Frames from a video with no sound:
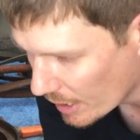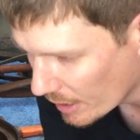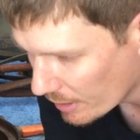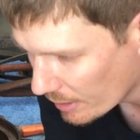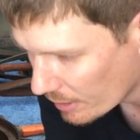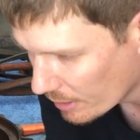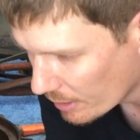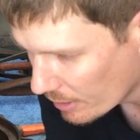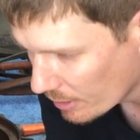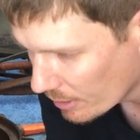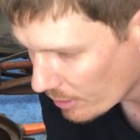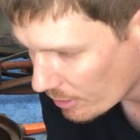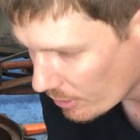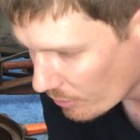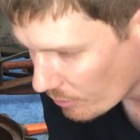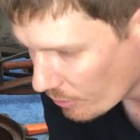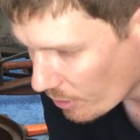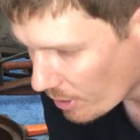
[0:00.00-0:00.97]
that
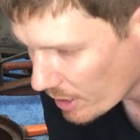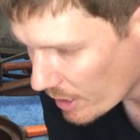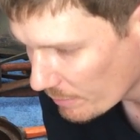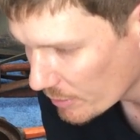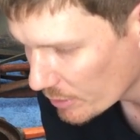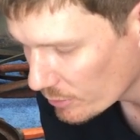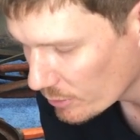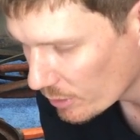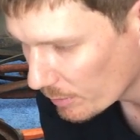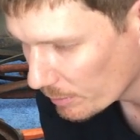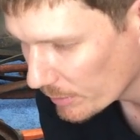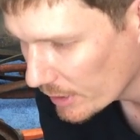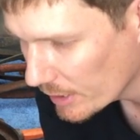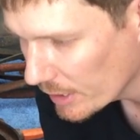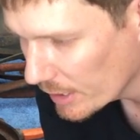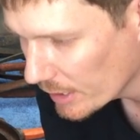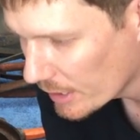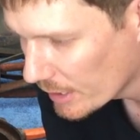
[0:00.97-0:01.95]
right up the top
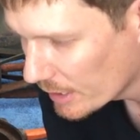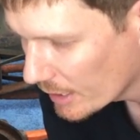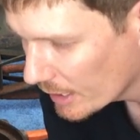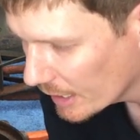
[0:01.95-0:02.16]
there,